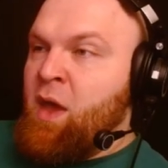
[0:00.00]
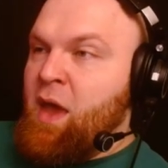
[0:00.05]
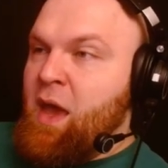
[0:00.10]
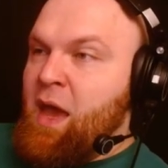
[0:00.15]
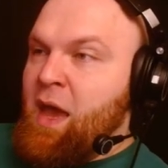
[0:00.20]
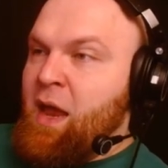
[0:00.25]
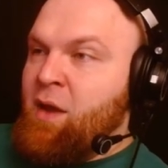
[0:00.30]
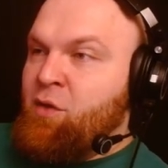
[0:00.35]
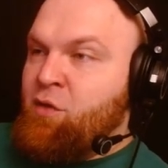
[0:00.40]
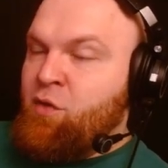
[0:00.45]

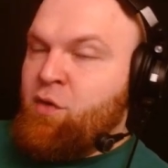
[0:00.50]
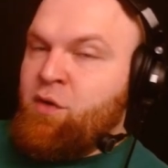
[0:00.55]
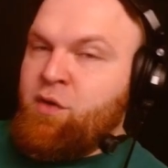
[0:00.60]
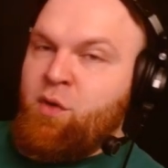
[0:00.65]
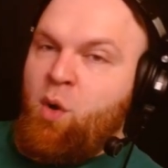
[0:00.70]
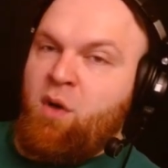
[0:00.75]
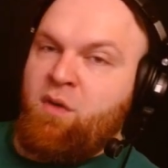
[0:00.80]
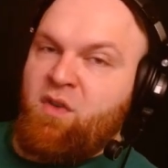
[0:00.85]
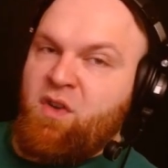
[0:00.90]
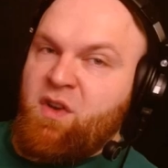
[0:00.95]
And during the
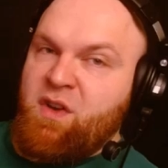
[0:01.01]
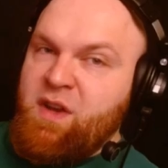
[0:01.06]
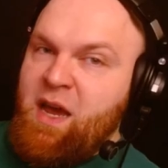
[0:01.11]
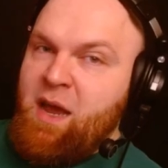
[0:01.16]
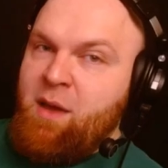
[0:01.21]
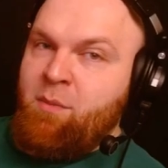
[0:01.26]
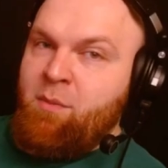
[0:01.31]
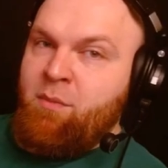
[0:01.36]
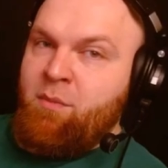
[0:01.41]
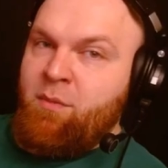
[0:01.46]

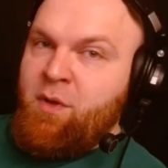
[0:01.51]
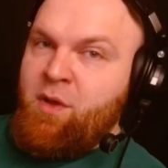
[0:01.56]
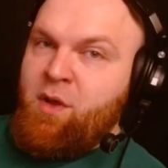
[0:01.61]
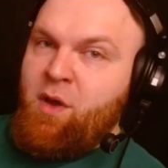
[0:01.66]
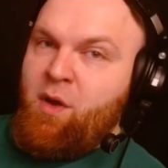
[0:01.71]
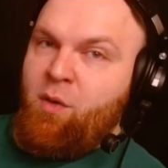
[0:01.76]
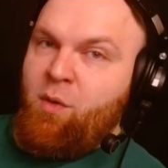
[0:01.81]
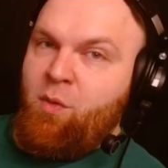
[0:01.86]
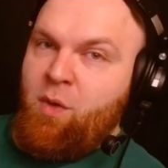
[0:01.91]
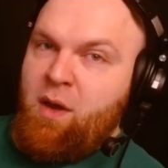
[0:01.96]
overtime,
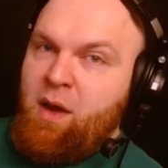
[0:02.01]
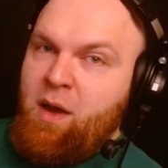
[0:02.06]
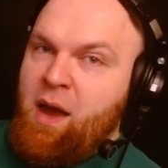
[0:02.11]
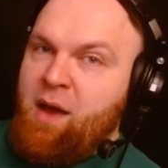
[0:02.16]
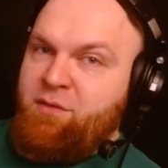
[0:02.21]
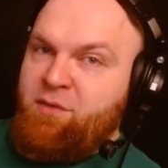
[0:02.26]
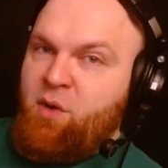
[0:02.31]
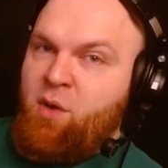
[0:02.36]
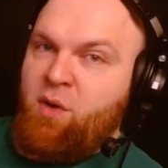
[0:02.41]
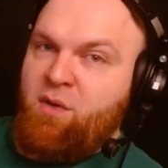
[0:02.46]

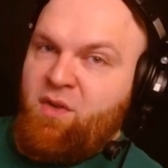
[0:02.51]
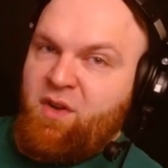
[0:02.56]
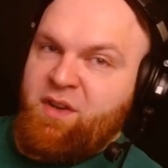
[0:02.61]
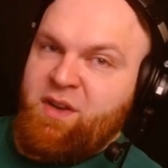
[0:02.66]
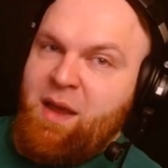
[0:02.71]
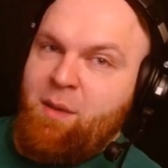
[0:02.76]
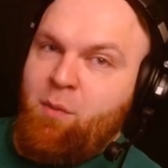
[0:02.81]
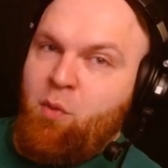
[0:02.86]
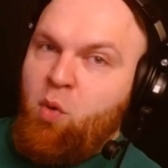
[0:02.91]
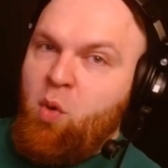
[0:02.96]
after
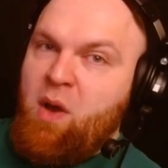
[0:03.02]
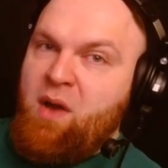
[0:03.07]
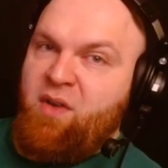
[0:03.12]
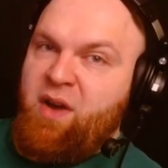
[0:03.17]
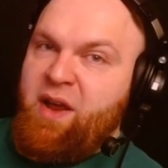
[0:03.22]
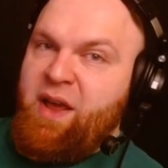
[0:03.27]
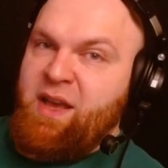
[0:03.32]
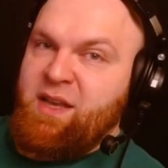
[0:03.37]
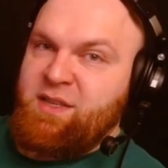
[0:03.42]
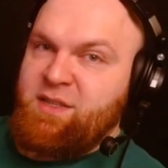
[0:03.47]
overtime,
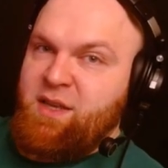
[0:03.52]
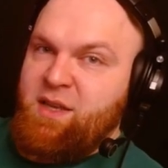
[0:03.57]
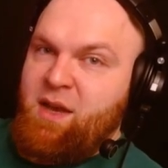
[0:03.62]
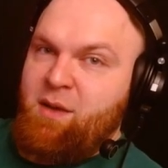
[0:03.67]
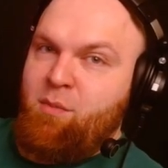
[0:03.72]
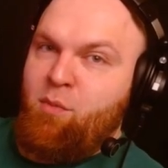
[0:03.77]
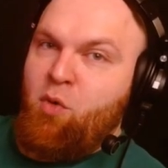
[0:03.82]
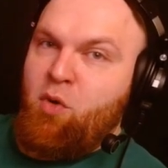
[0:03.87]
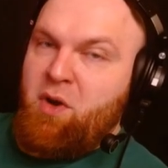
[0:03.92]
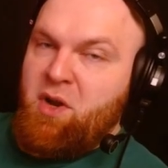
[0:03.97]
whoever has
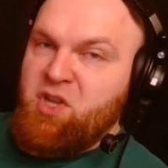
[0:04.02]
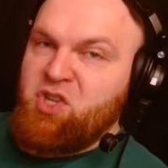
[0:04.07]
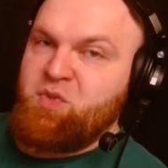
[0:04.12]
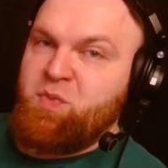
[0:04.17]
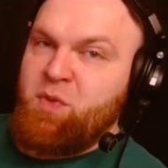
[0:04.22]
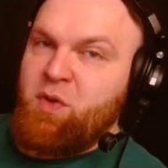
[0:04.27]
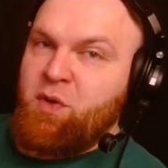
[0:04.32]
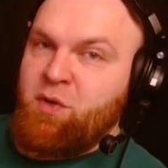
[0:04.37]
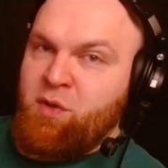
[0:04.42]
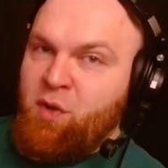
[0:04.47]
more
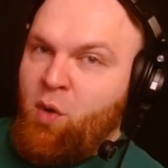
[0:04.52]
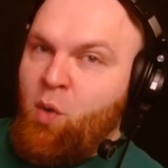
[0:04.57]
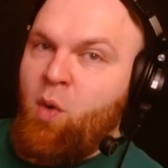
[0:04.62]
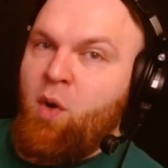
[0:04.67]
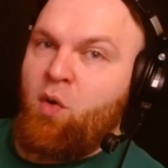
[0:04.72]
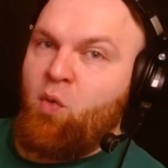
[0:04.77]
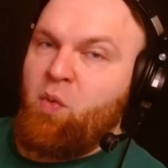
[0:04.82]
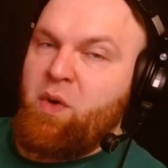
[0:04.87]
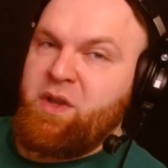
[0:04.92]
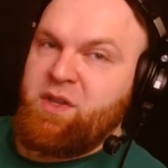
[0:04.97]
HP on the
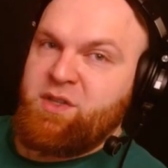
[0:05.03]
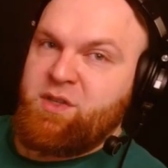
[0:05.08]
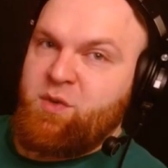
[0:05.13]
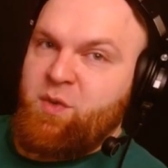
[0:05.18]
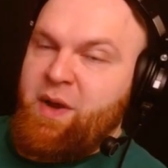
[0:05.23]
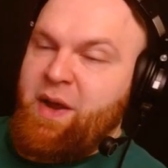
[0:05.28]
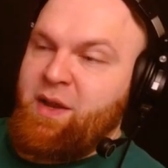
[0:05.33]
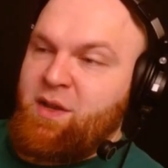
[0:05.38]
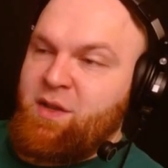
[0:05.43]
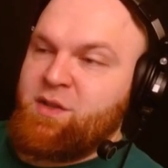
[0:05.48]
core wins,
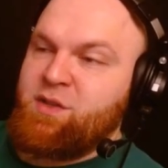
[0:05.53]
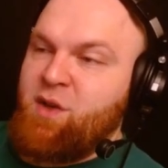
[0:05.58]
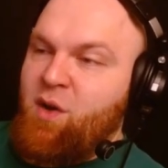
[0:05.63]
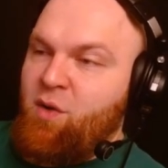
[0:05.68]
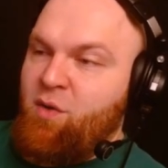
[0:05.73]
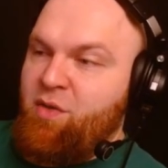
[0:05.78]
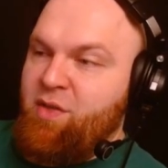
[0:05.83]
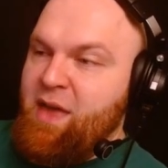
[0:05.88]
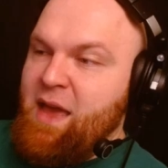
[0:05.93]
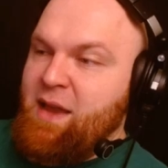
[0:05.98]
right?
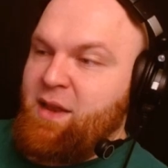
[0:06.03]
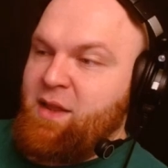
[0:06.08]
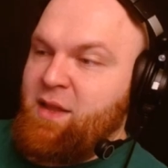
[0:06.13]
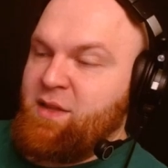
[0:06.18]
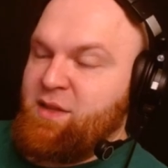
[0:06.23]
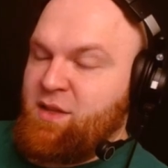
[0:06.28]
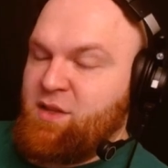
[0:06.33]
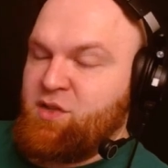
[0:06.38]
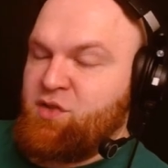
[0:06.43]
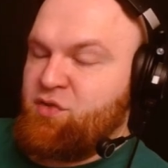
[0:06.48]
So that
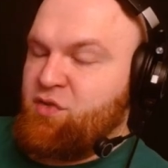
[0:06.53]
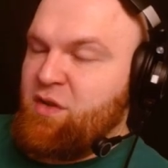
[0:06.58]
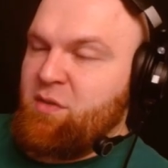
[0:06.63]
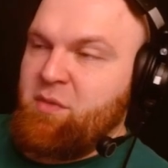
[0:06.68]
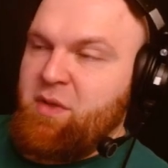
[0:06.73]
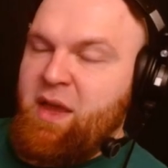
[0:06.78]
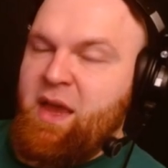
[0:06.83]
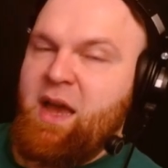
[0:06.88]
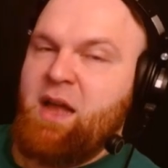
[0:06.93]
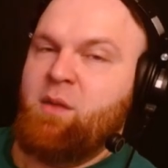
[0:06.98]
is
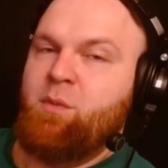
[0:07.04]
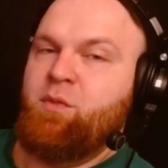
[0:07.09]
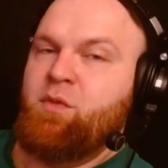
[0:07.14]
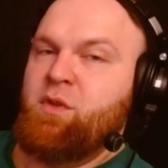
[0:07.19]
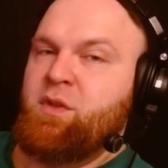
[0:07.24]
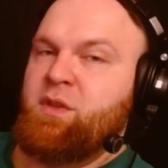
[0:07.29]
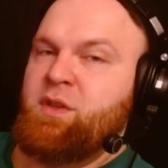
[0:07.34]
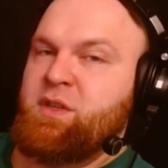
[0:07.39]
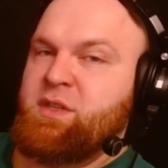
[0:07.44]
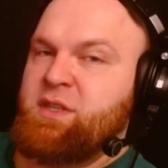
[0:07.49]
extremely helpful
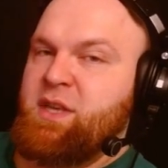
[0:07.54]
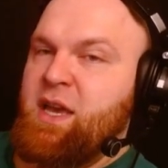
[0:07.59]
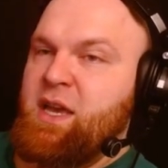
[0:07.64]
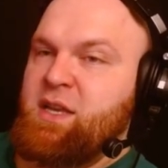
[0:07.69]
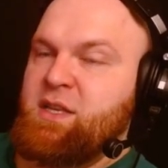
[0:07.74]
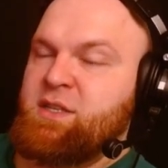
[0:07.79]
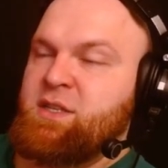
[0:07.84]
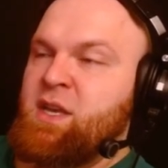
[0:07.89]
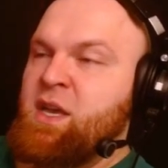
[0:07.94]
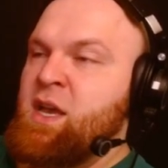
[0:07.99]
in this
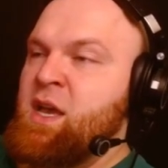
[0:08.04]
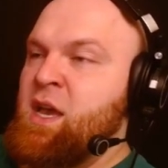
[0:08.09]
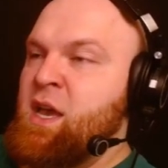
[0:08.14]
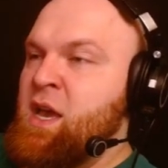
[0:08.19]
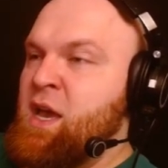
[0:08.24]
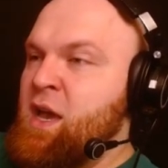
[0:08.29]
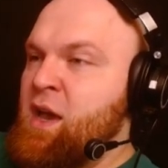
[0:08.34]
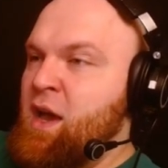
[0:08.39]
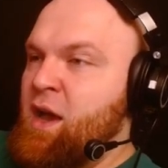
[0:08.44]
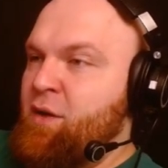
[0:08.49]
case.
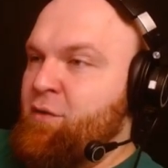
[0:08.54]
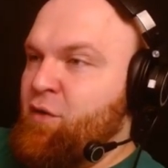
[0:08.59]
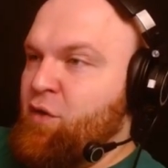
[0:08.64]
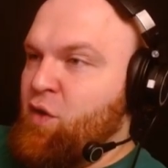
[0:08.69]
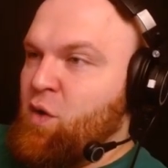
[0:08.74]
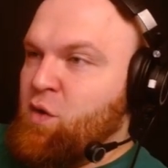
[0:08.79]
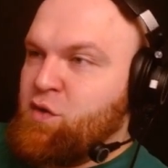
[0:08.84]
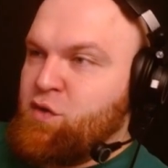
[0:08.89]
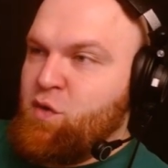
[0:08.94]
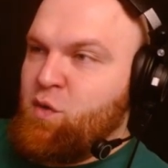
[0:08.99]
For
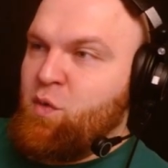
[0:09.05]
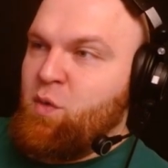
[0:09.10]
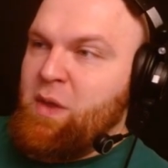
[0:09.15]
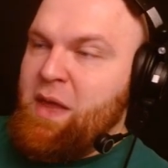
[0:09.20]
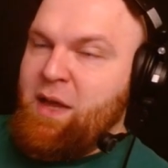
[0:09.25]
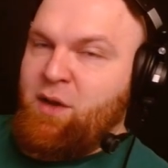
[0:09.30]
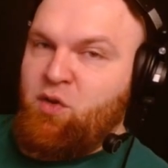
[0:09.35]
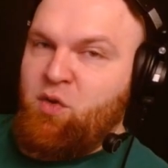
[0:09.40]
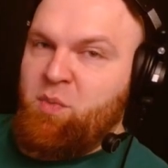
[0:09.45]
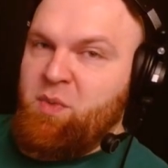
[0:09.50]
those who
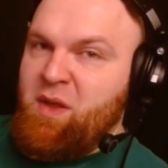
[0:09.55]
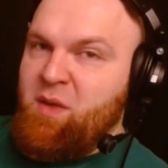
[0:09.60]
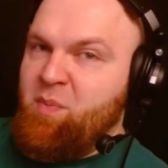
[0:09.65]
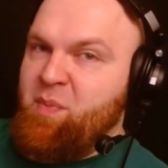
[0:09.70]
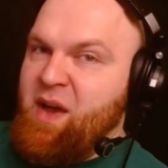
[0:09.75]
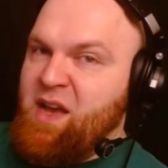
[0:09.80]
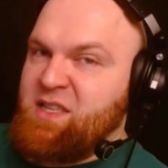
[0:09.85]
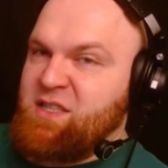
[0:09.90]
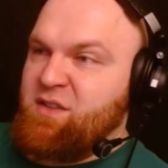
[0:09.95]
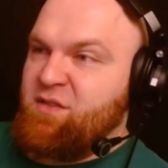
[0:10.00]
like to play
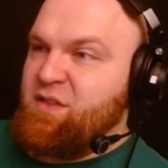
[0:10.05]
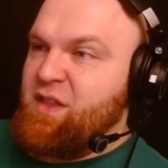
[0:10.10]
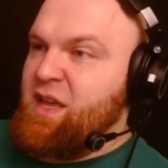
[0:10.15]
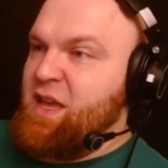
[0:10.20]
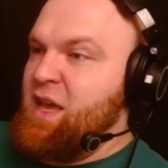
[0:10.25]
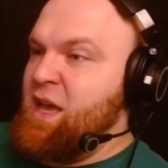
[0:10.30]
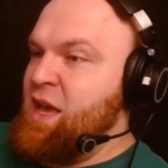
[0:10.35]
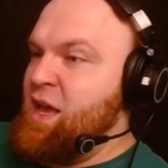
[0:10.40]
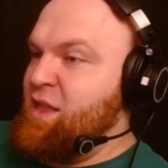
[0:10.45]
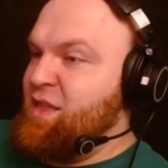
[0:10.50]

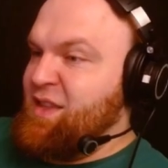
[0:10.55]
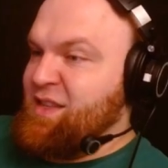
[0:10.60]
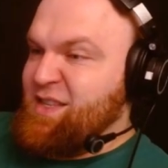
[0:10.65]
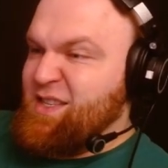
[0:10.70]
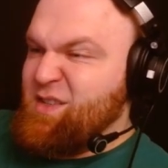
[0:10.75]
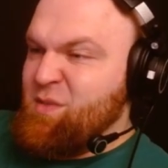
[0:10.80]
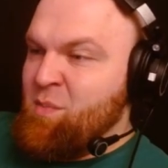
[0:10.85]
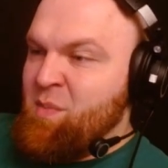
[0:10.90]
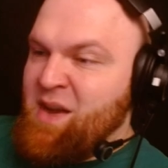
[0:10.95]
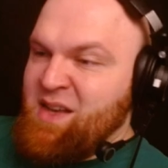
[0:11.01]
passively, this
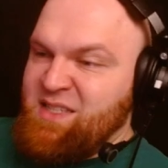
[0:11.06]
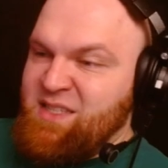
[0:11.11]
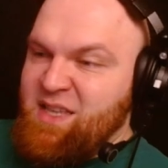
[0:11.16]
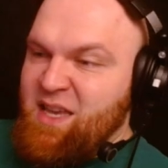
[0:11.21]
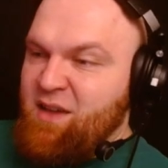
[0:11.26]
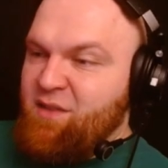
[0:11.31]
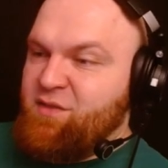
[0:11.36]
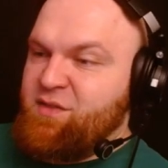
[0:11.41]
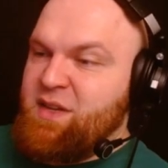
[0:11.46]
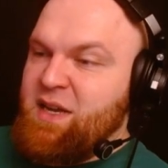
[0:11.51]
is a
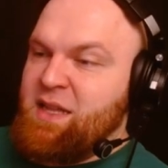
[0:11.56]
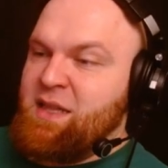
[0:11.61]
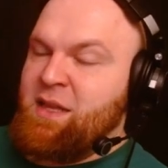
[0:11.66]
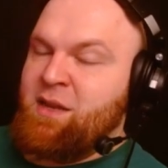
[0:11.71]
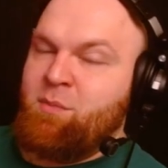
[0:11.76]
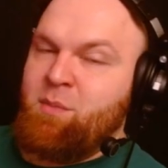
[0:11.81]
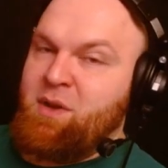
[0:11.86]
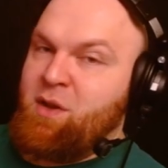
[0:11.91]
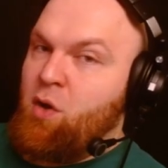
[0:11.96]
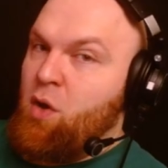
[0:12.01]
must-have
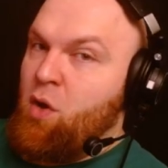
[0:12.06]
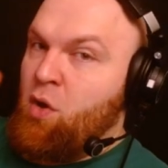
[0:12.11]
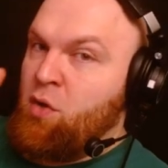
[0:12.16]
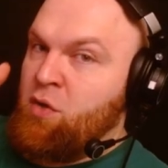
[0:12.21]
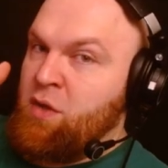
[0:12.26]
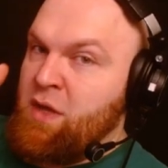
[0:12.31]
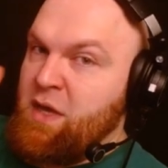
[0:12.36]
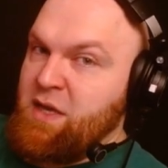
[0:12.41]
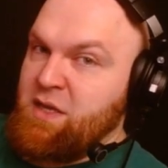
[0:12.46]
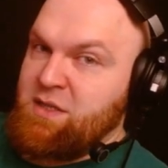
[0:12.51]
talent, but
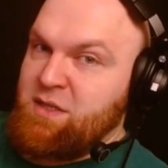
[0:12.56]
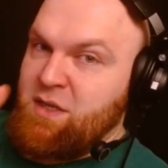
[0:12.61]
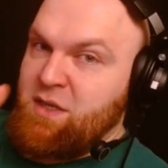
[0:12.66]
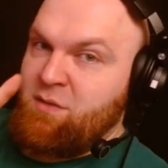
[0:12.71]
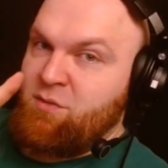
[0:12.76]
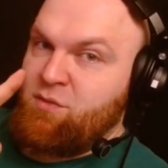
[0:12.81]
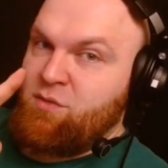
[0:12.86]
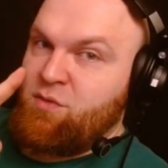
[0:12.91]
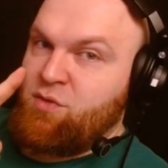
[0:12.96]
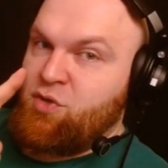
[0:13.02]
only as
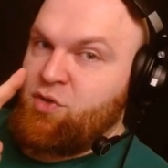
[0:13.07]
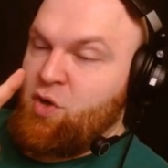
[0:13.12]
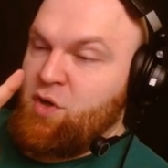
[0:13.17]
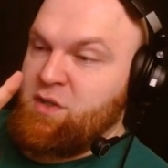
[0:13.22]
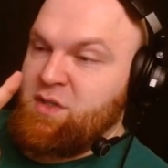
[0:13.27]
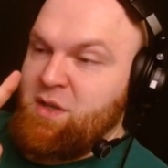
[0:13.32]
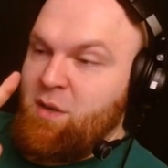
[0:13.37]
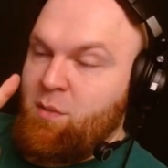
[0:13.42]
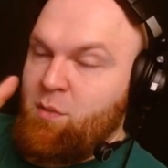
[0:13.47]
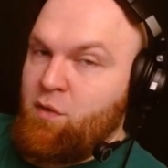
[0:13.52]
a
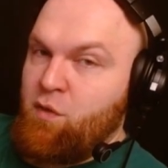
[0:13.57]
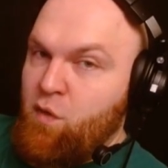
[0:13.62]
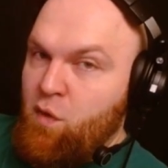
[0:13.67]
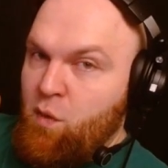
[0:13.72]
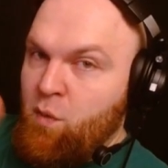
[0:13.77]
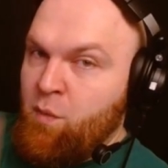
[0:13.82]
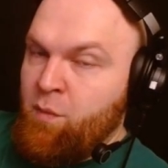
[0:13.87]
choice number 2.